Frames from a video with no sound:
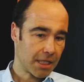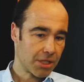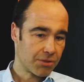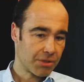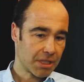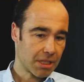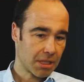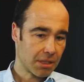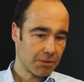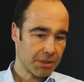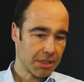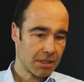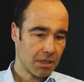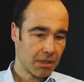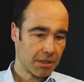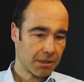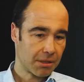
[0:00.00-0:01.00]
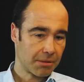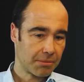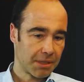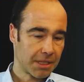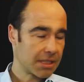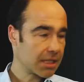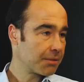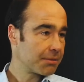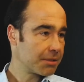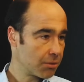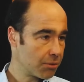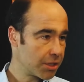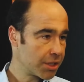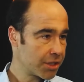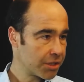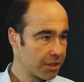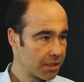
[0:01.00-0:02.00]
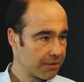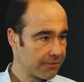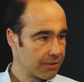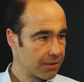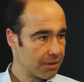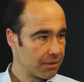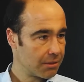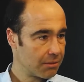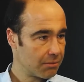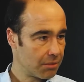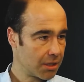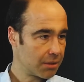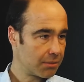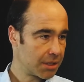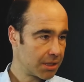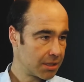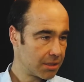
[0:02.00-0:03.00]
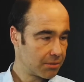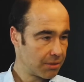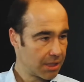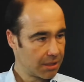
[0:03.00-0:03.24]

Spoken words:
then in Switzerland, we started basically with 2 initiatives. One with